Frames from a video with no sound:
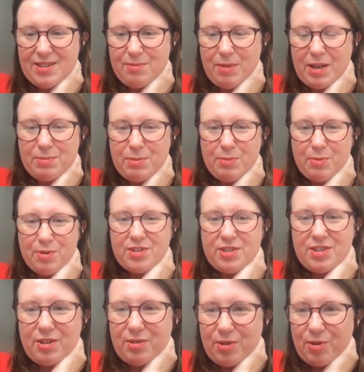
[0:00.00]
Makes me want to
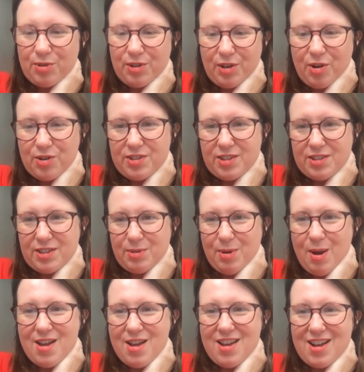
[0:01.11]
do all the courses as
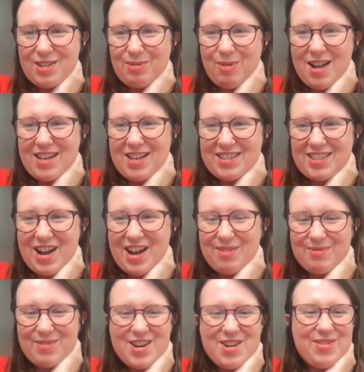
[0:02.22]
well as
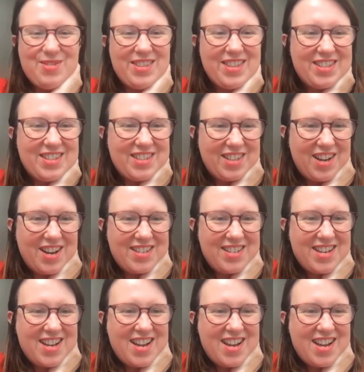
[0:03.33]
help with the design.